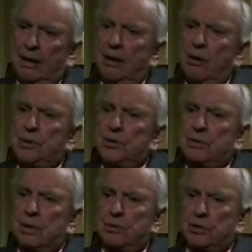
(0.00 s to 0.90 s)
No
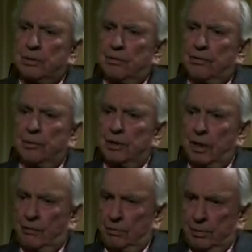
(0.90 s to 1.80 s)
description from the
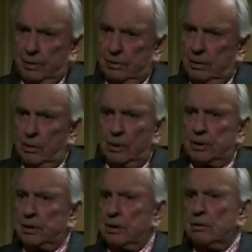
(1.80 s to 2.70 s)
government, no
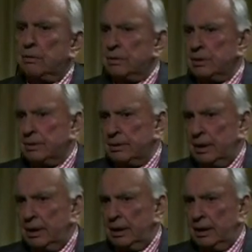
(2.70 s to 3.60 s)
excuse.
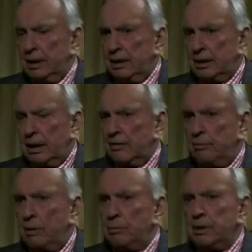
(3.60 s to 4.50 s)
A lot of
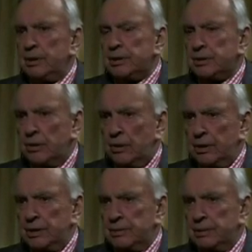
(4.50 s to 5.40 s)
mumbling
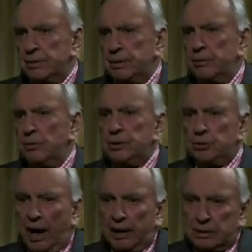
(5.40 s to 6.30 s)
stories which were then
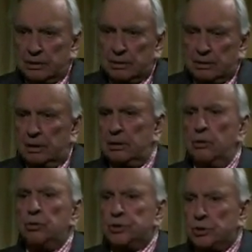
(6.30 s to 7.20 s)
retracted
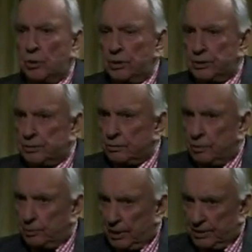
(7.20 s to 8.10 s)
and new stories
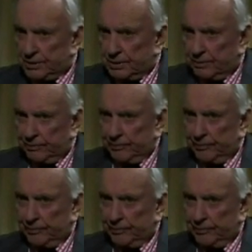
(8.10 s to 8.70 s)
replaced them.